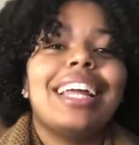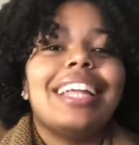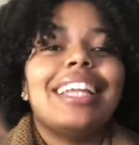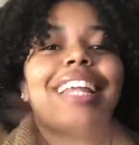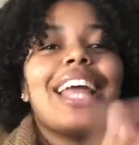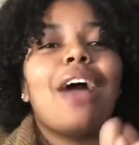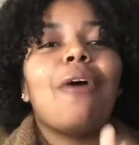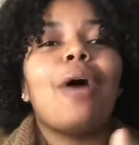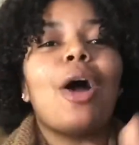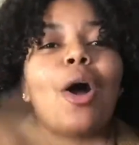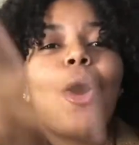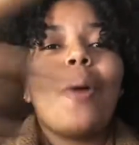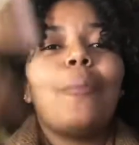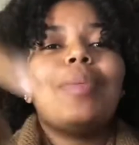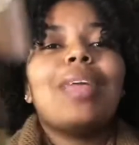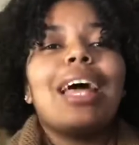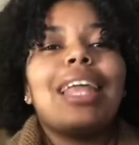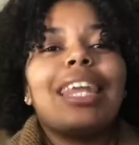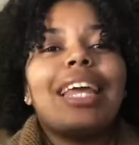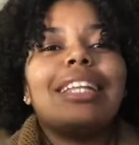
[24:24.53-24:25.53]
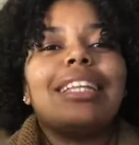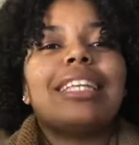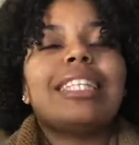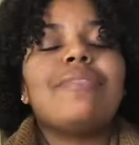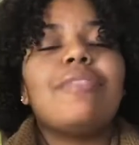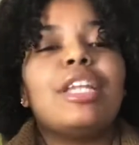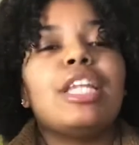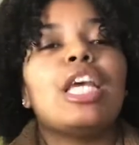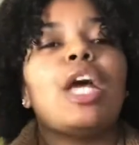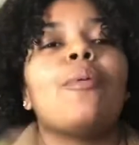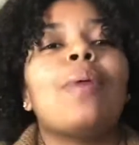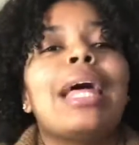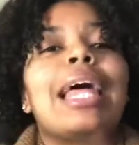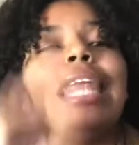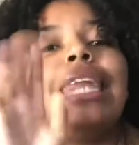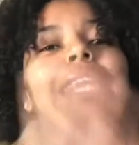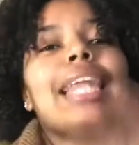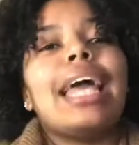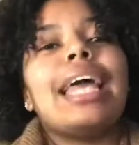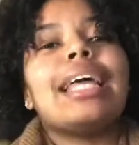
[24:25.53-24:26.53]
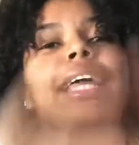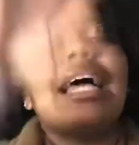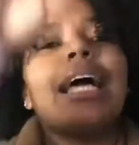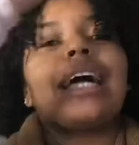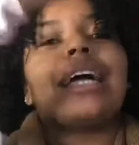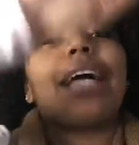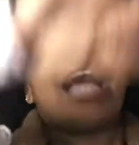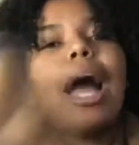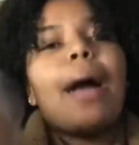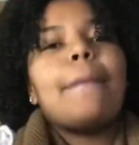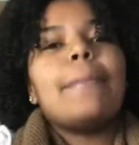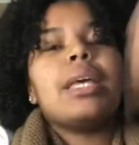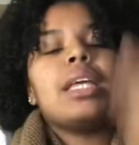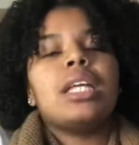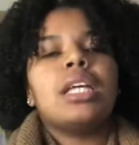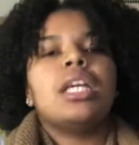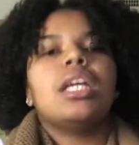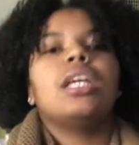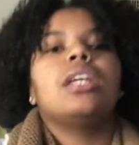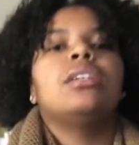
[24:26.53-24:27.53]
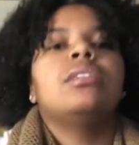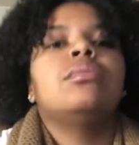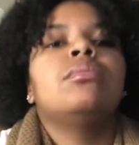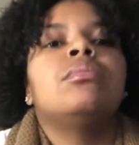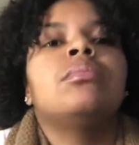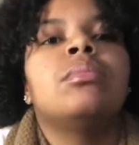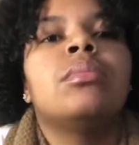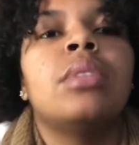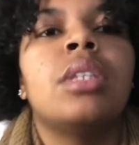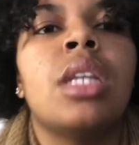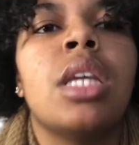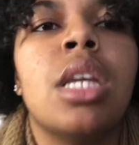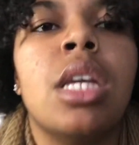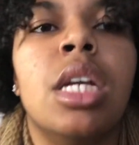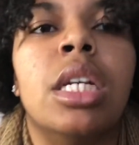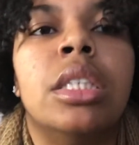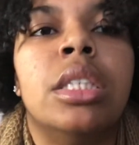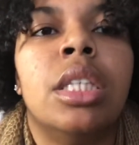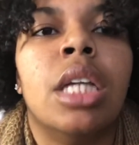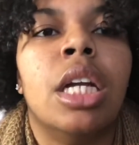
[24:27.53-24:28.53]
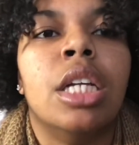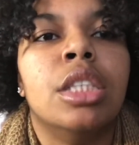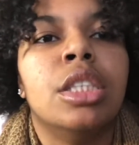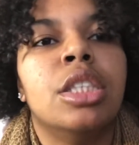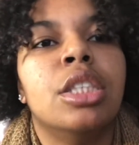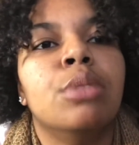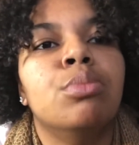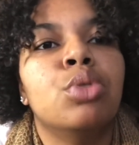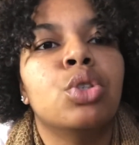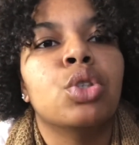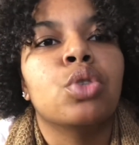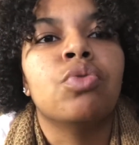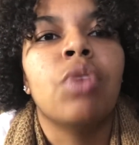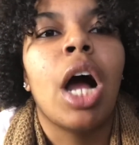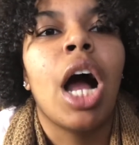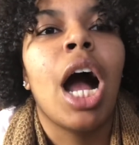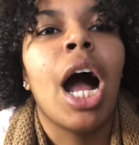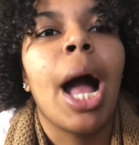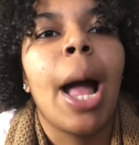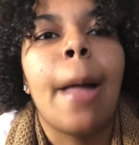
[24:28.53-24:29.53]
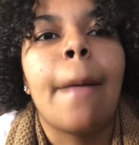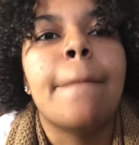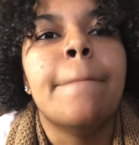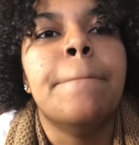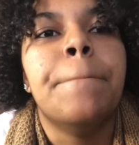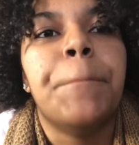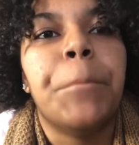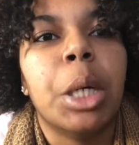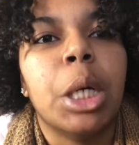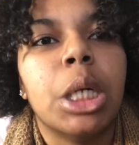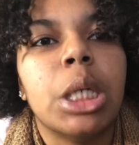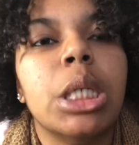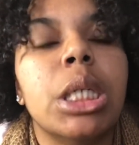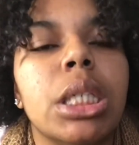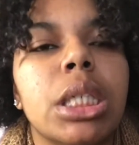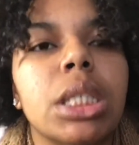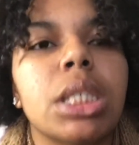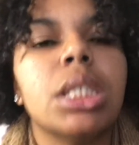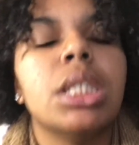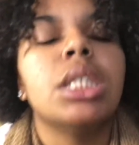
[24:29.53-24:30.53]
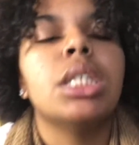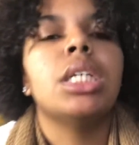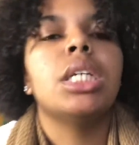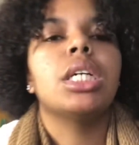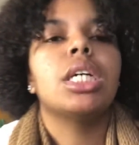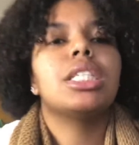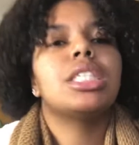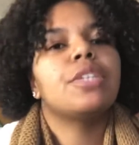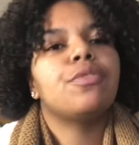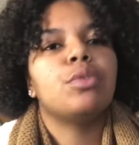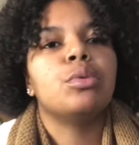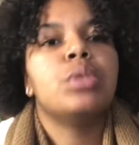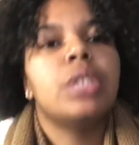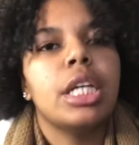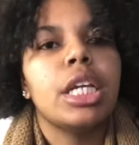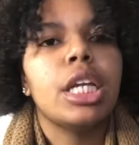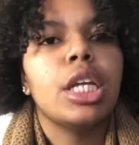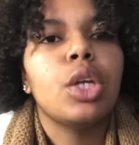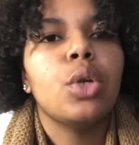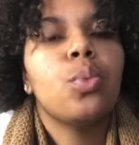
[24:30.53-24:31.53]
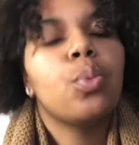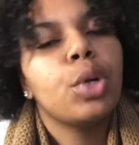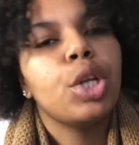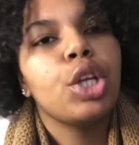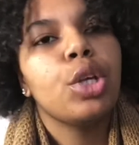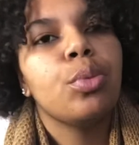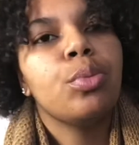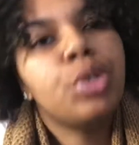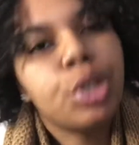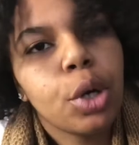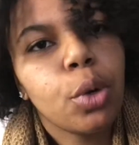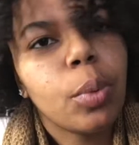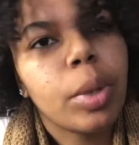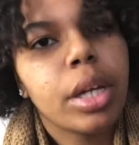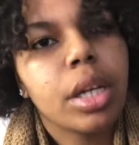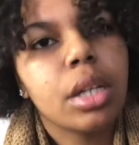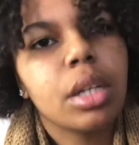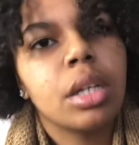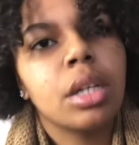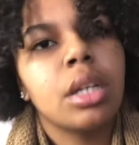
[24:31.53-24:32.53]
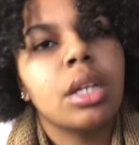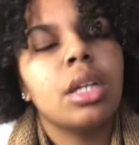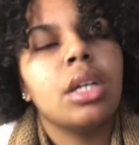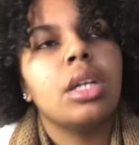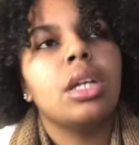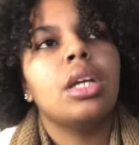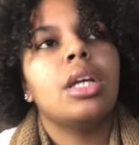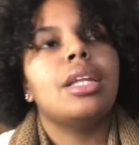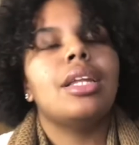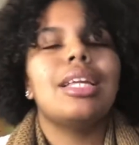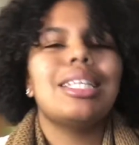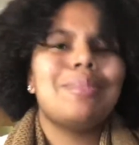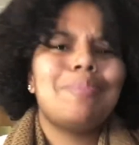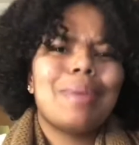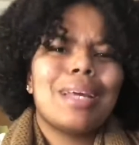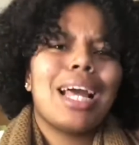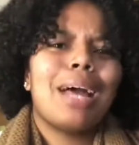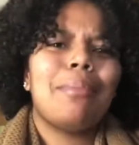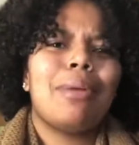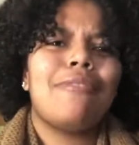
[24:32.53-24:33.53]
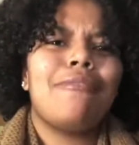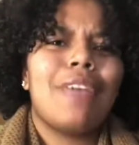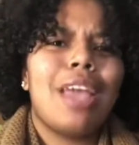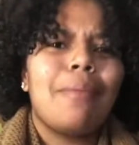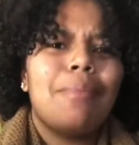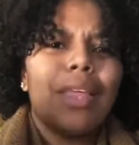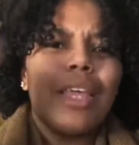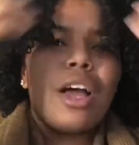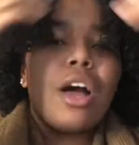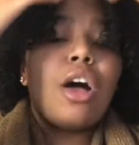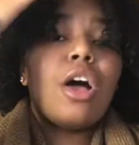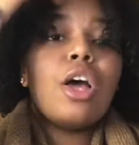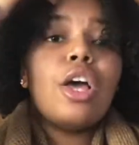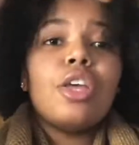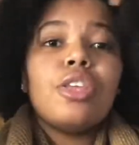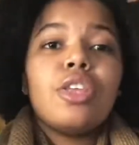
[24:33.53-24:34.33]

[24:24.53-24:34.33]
Now, I hope y'all like this video. Like, comment, hit that subscribe button. Because if you didn't, what are you doing? Let's become a family, y'all.